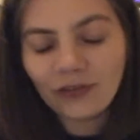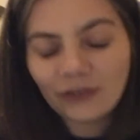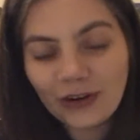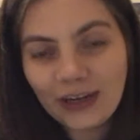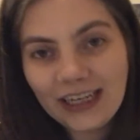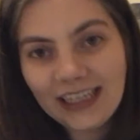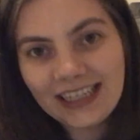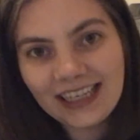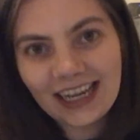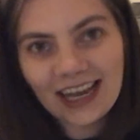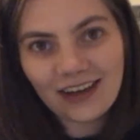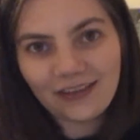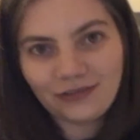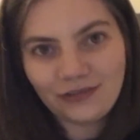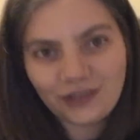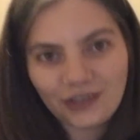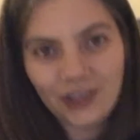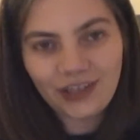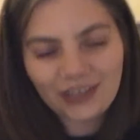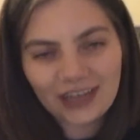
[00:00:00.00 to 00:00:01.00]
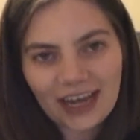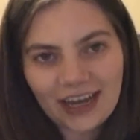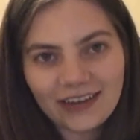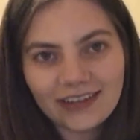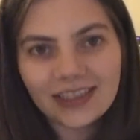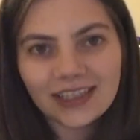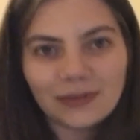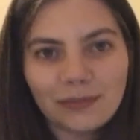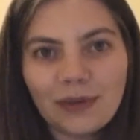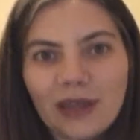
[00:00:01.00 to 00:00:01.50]
freezing afternoon
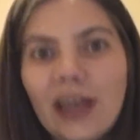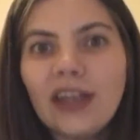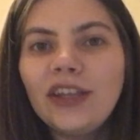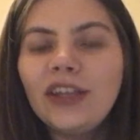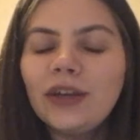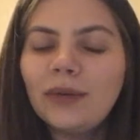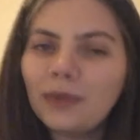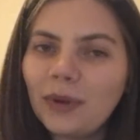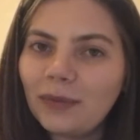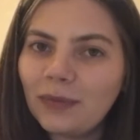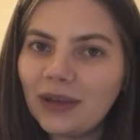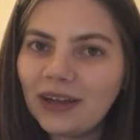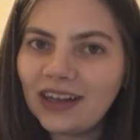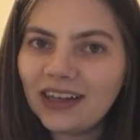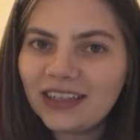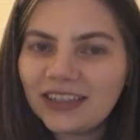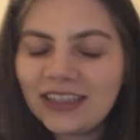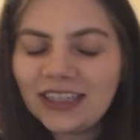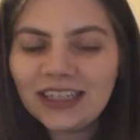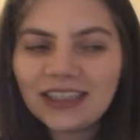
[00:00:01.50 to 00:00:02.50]
out, but a yummy meal at